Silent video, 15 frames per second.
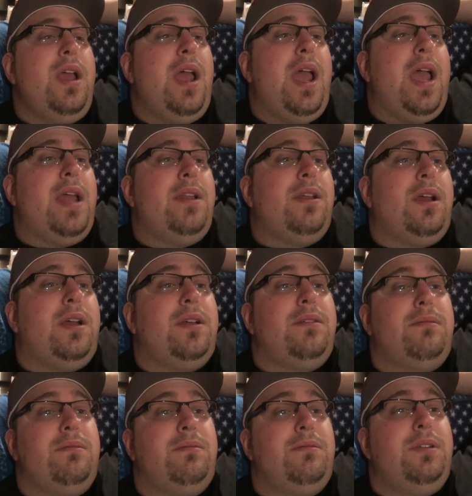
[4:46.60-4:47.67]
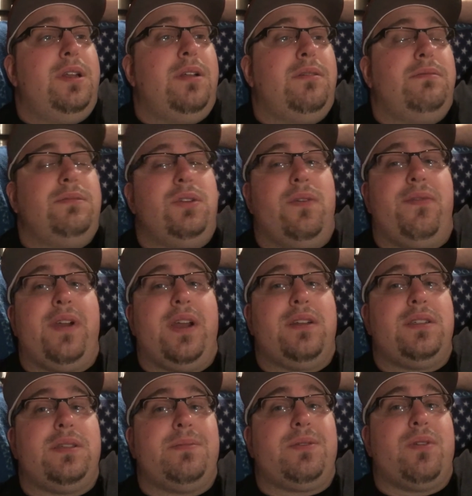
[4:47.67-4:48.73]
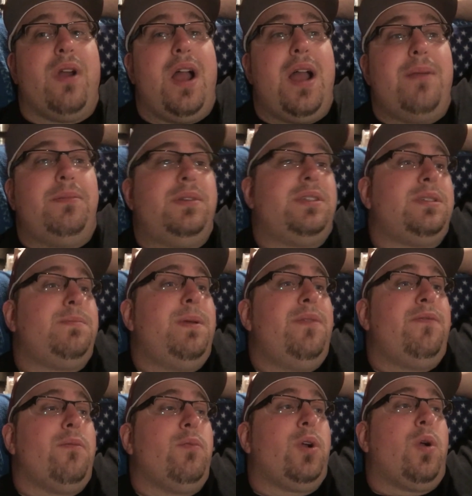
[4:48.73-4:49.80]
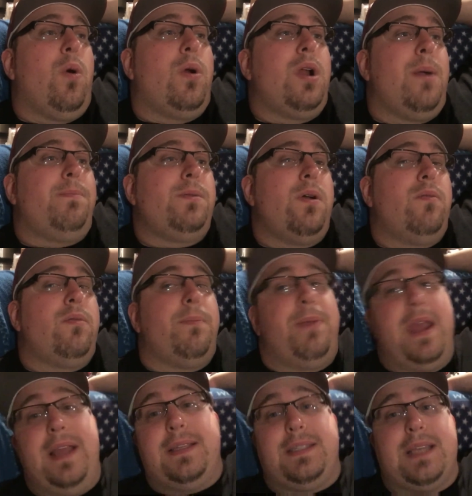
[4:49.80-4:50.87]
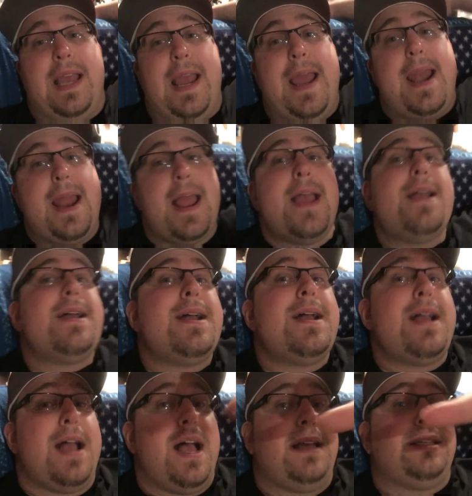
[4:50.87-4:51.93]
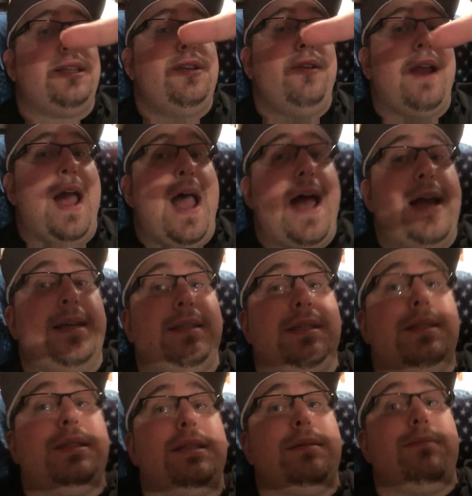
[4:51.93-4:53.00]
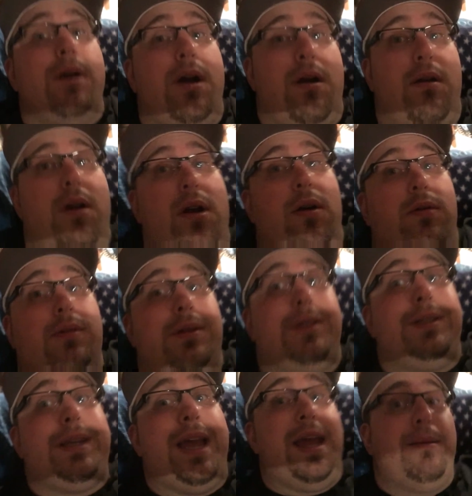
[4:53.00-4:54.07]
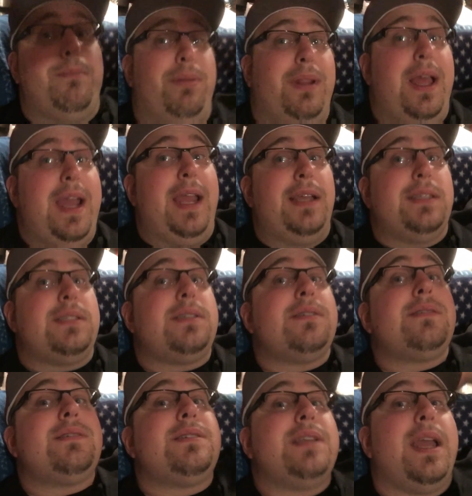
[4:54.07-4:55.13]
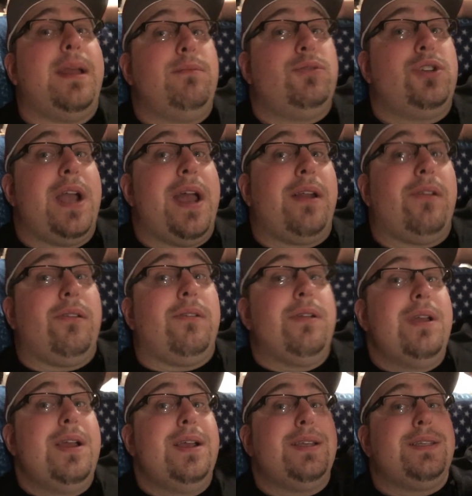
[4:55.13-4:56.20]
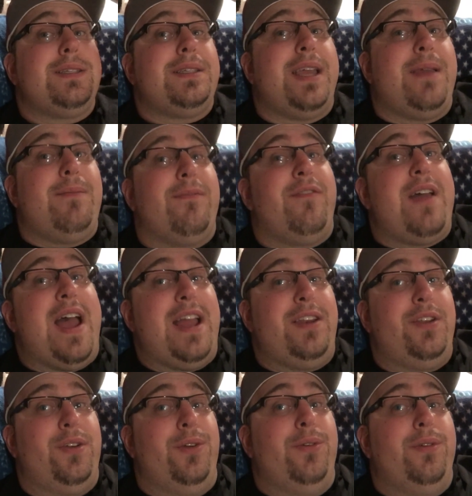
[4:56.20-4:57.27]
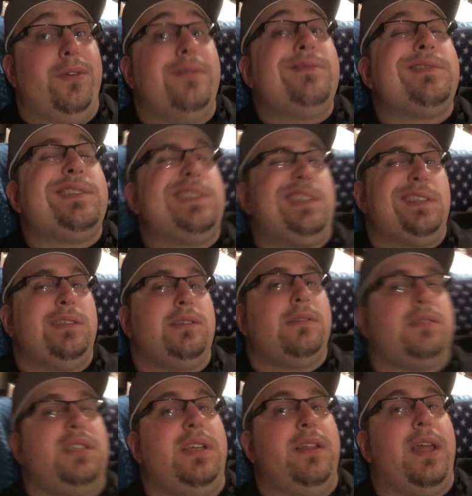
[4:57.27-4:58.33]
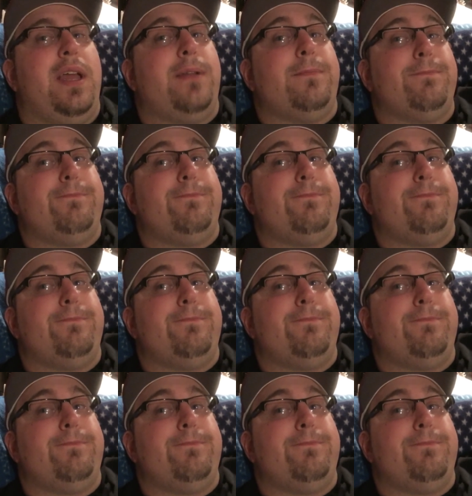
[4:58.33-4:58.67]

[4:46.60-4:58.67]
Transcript: And, uh, you know, don't forget to subscribe. This is Pete from Record, Upload, Repeat saying, I'll see you guys tomorrow. Same place, same channel, same fat dude. See you then.